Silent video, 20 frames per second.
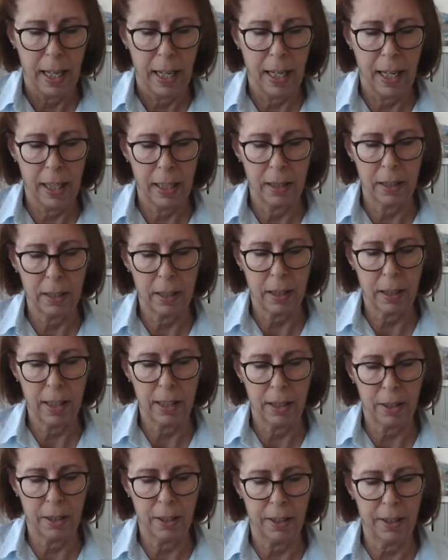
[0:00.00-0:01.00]
and
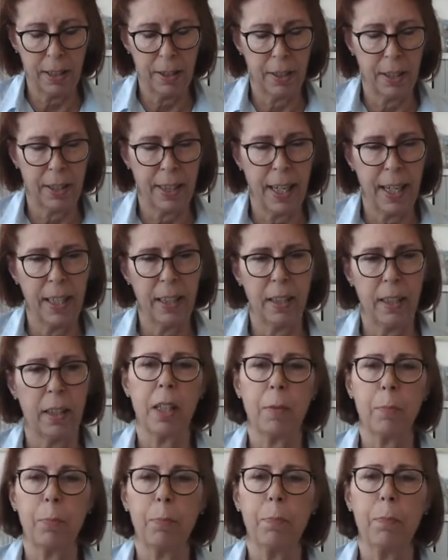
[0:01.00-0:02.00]
I started to get
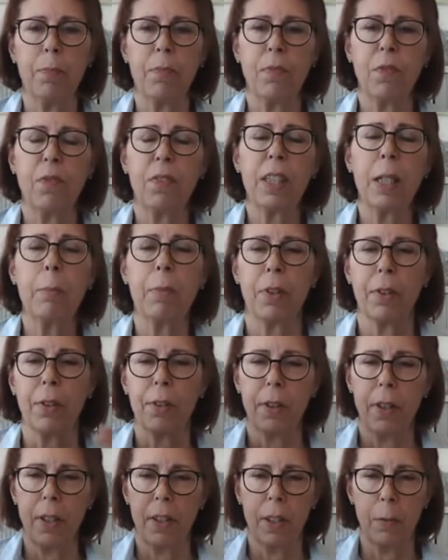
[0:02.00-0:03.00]
a
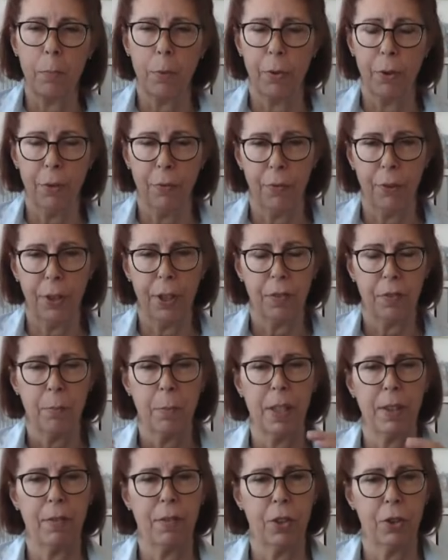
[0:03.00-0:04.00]
glimmer on the periphery of
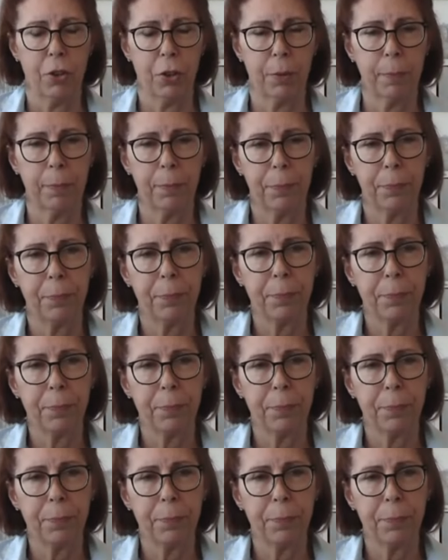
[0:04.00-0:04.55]
my vision.